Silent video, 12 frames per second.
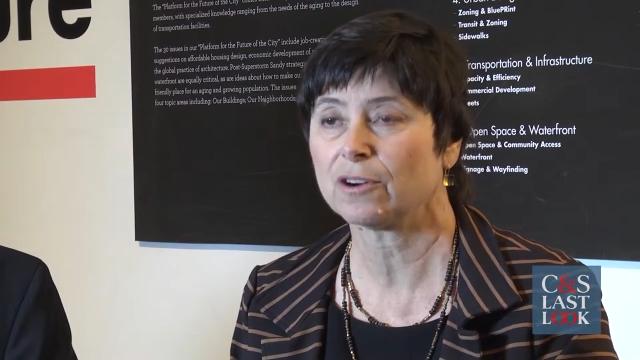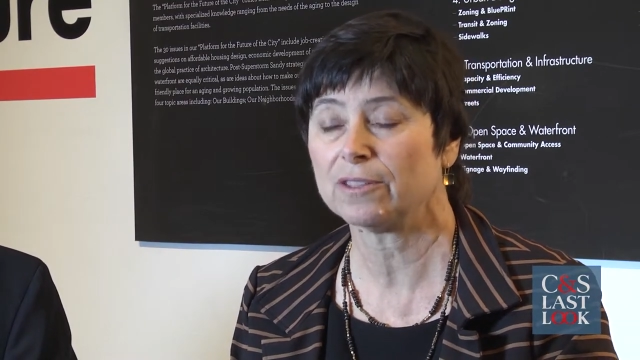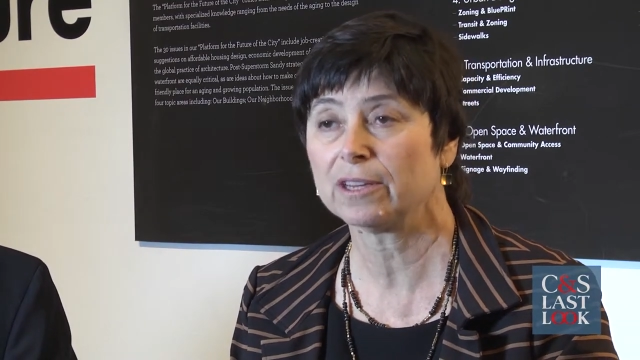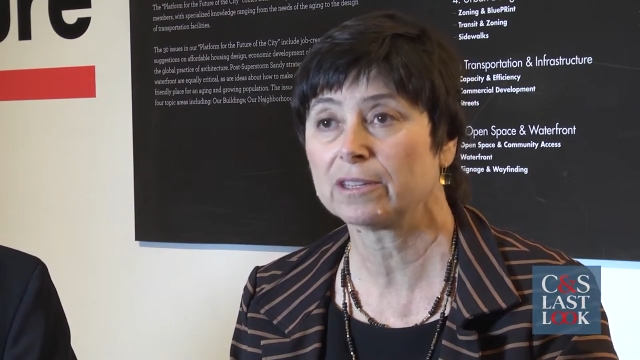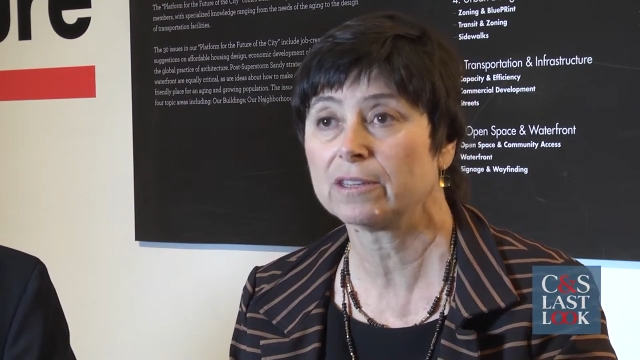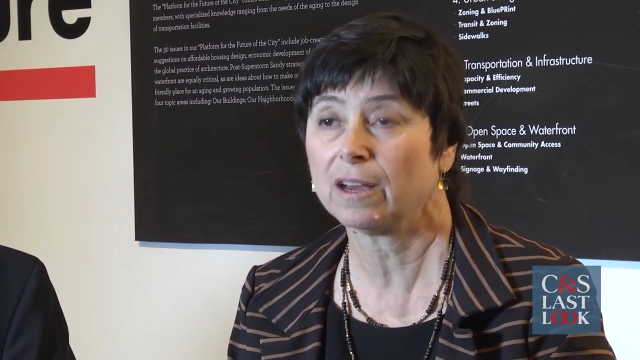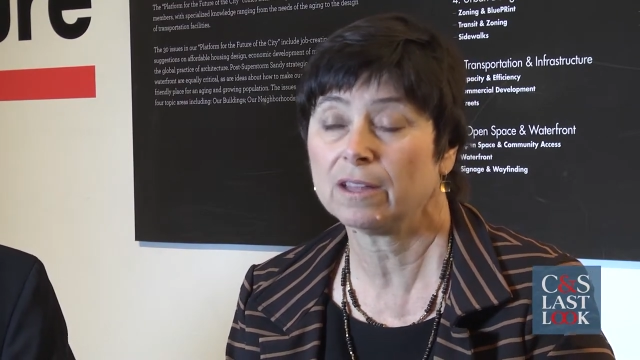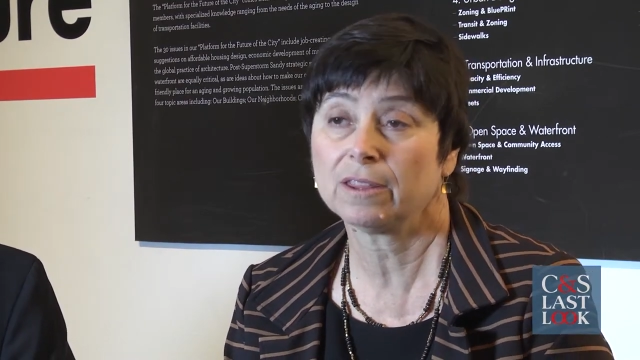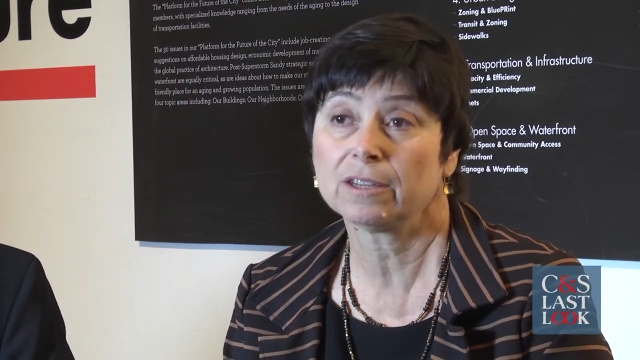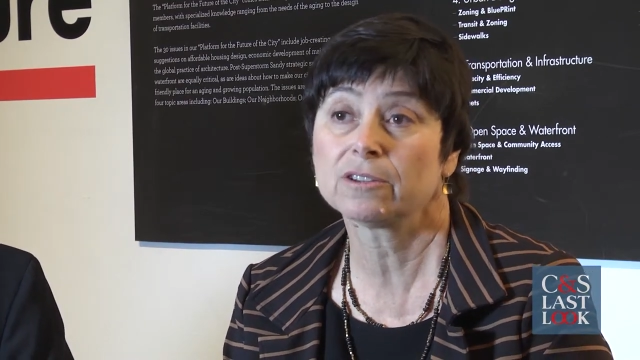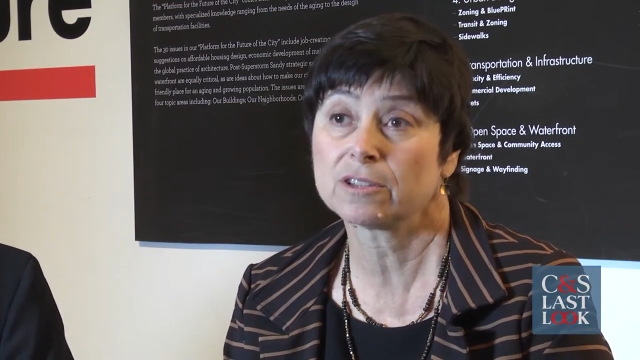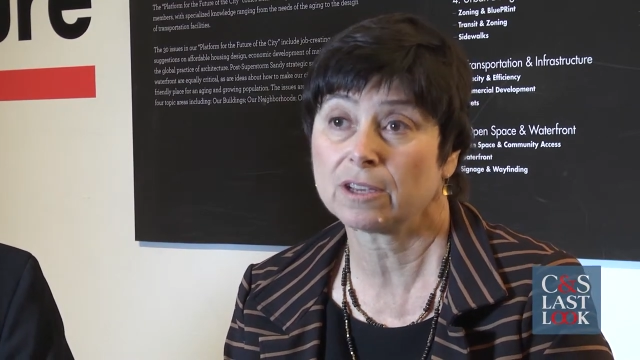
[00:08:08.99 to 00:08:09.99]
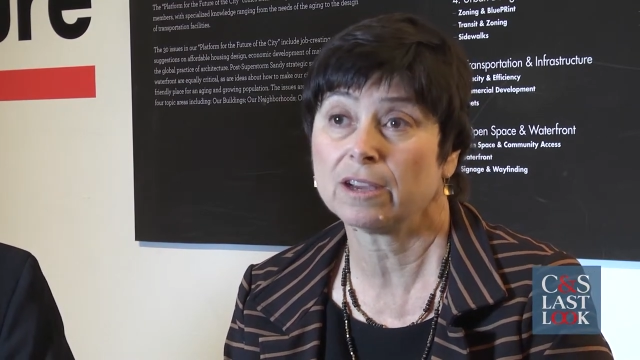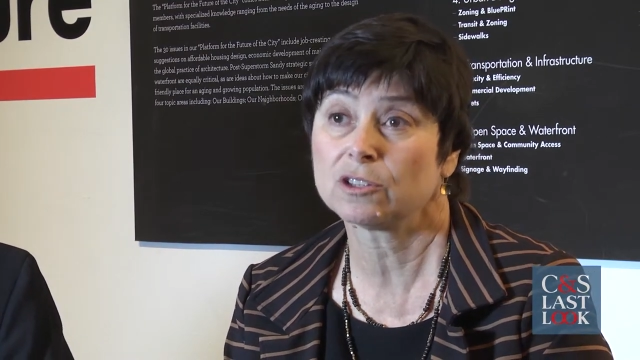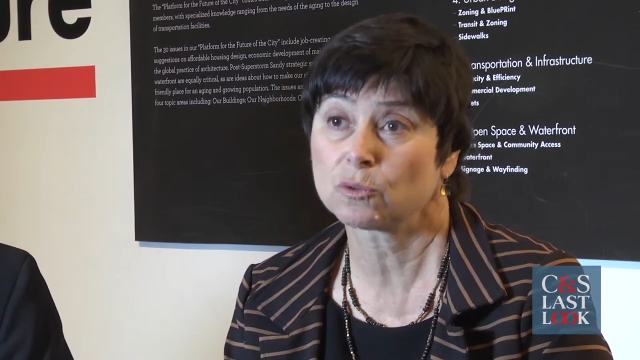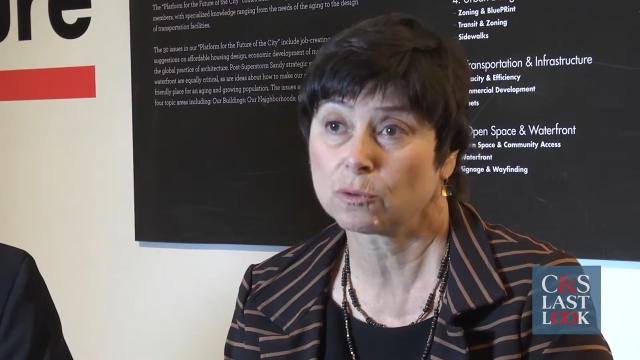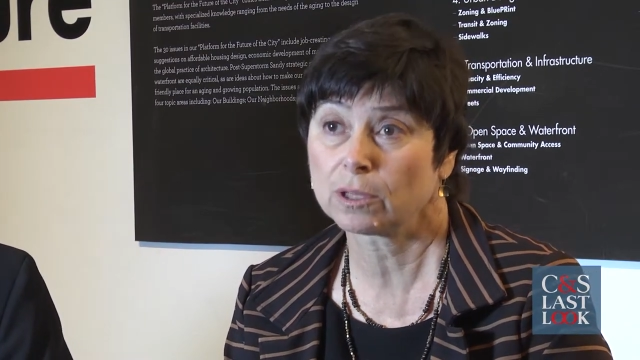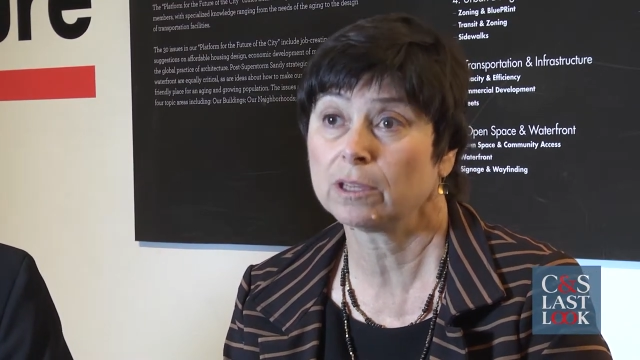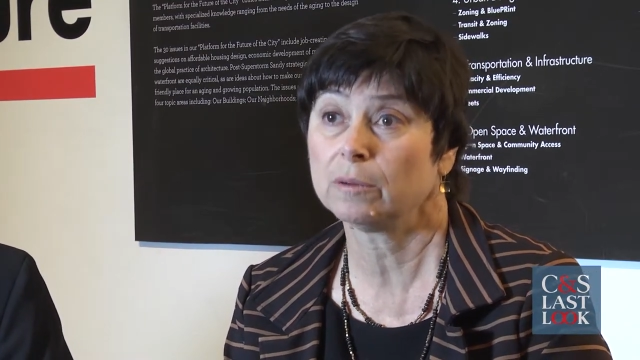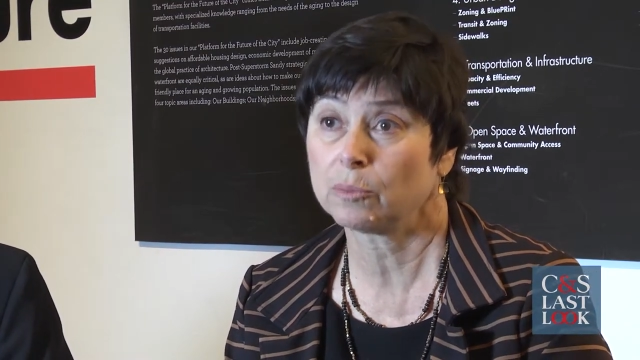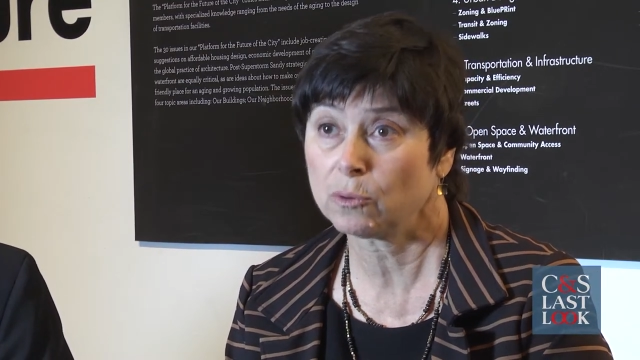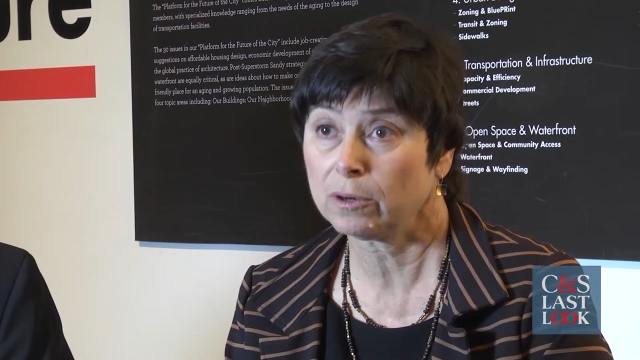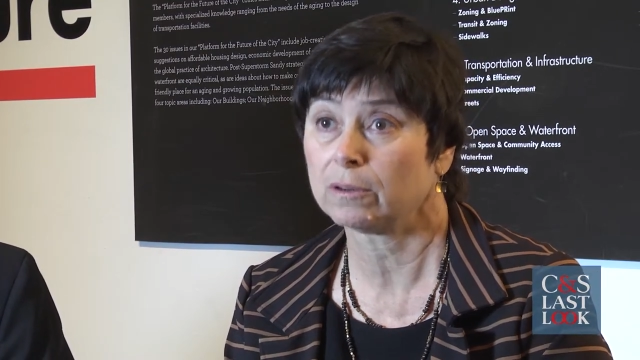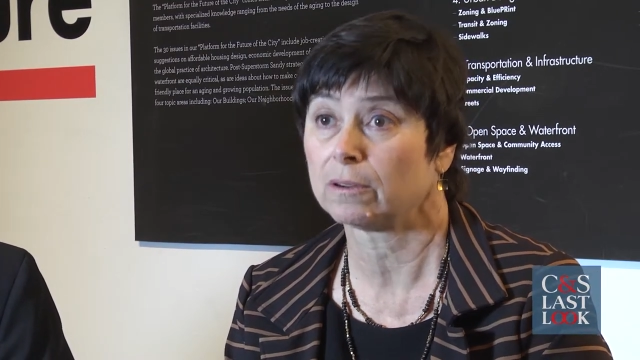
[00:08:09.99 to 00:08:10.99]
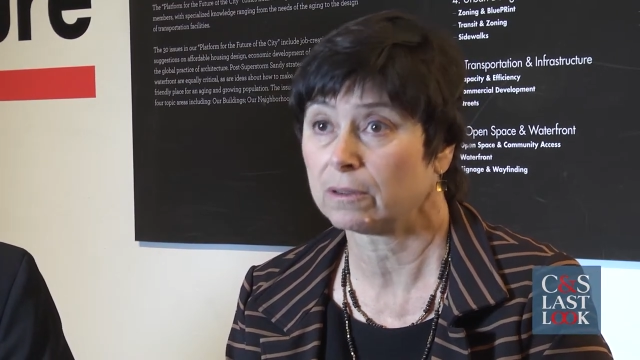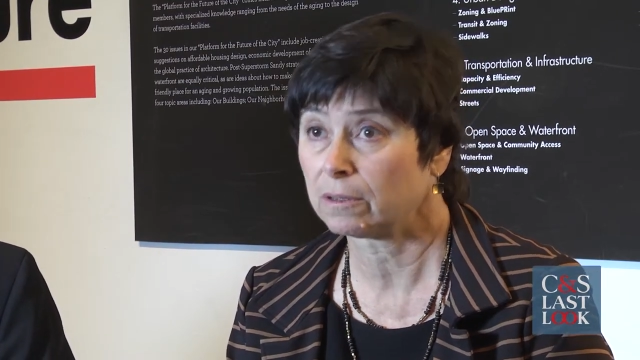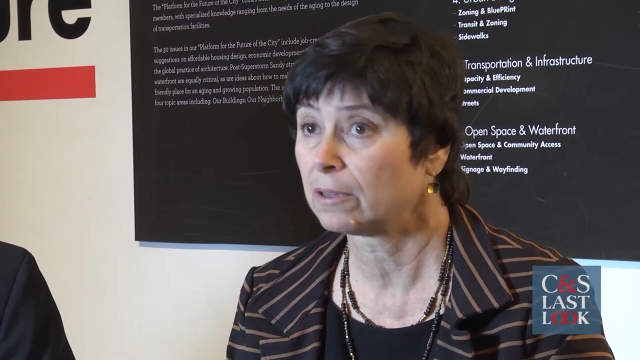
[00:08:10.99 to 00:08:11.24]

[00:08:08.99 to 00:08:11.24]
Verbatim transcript: I think, I think design's really important.